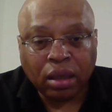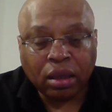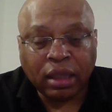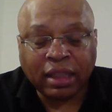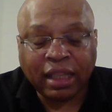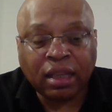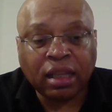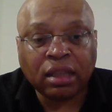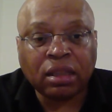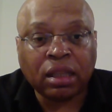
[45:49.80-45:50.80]
They did
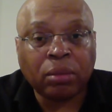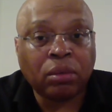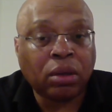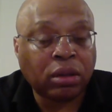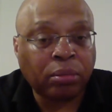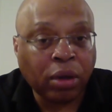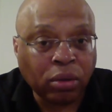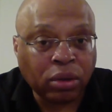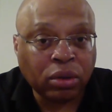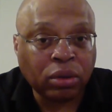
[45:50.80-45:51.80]
things that they were not
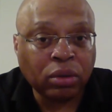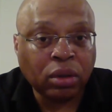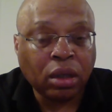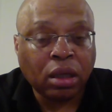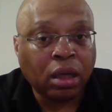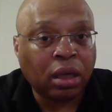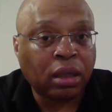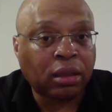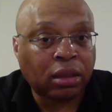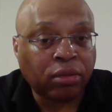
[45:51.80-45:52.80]
supposed to do, and
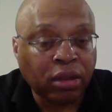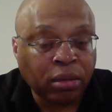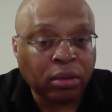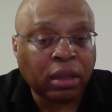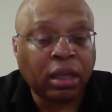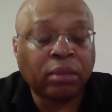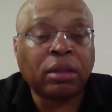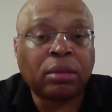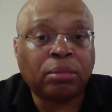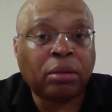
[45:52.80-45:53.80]
there's a criminal
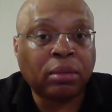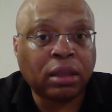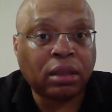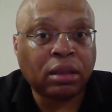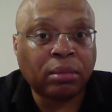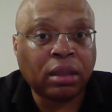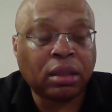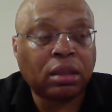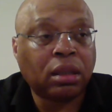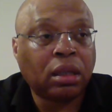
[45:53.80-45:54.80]
element to probably some of
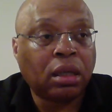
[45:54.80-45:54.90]
this.